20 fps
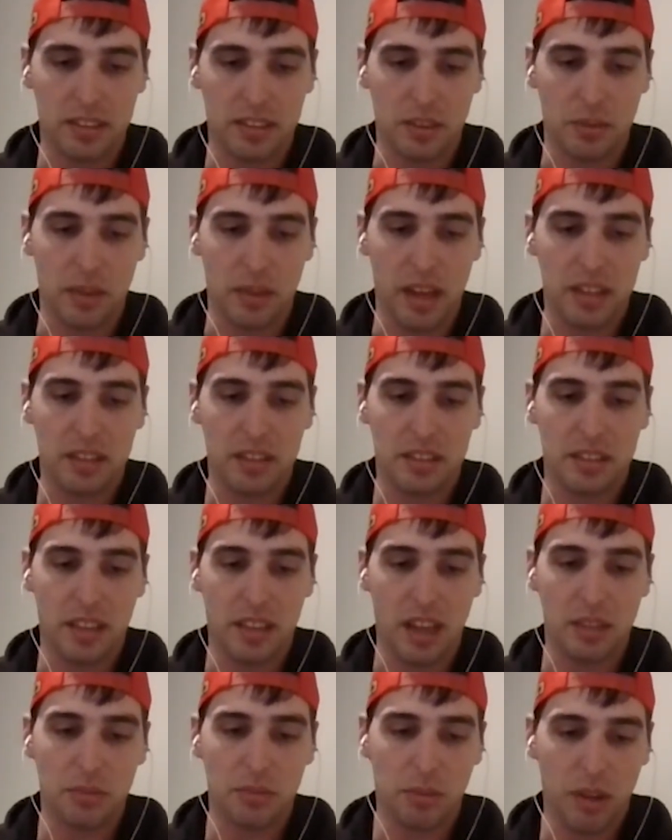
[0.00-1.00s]
So
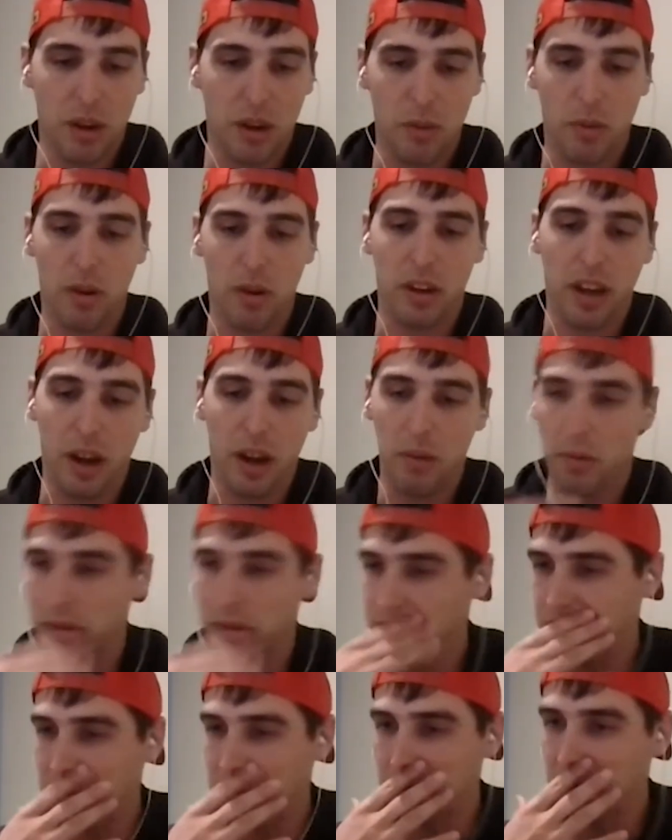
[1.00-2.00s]
that's what I wanted. I
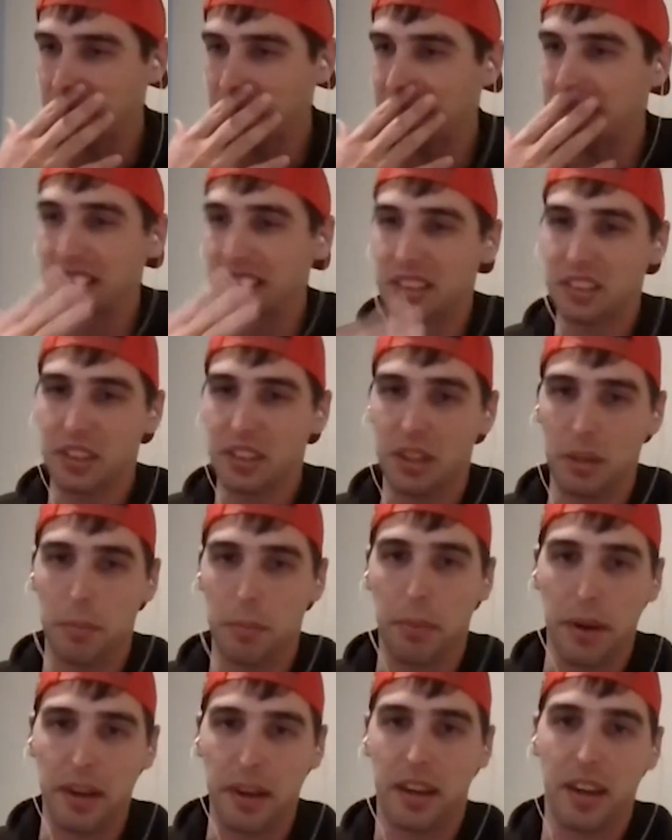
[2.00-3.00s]
wanted to make this year a
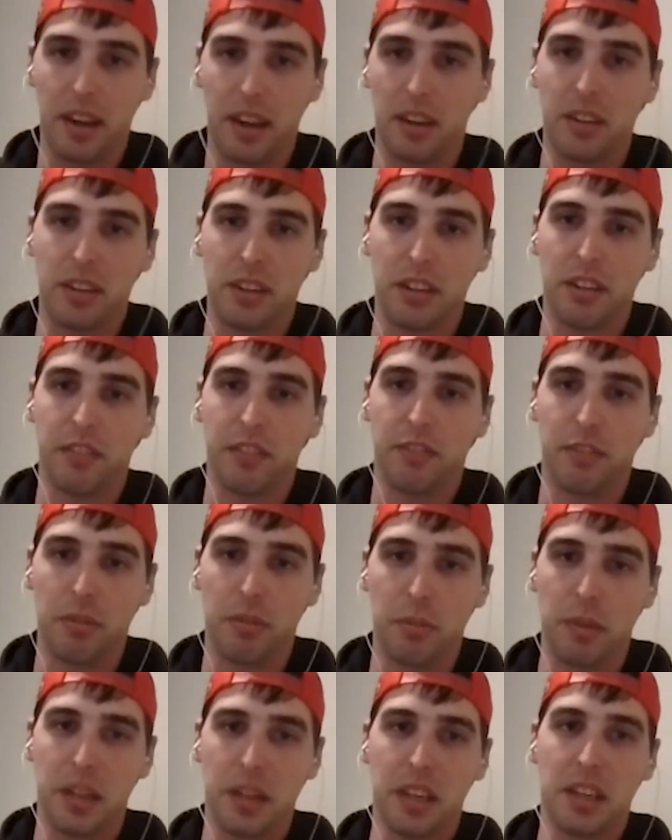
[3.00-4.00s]
breakout year
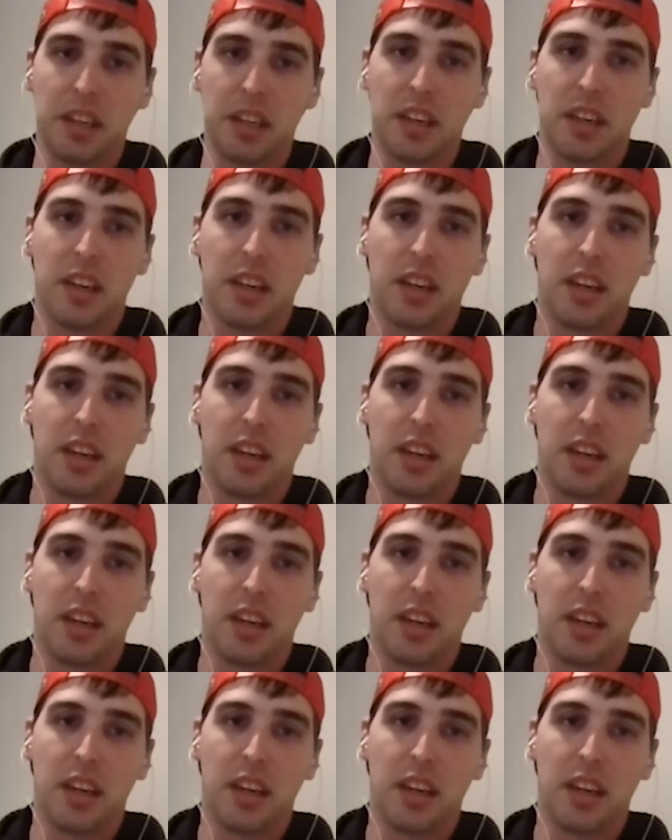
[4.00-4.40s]
for me.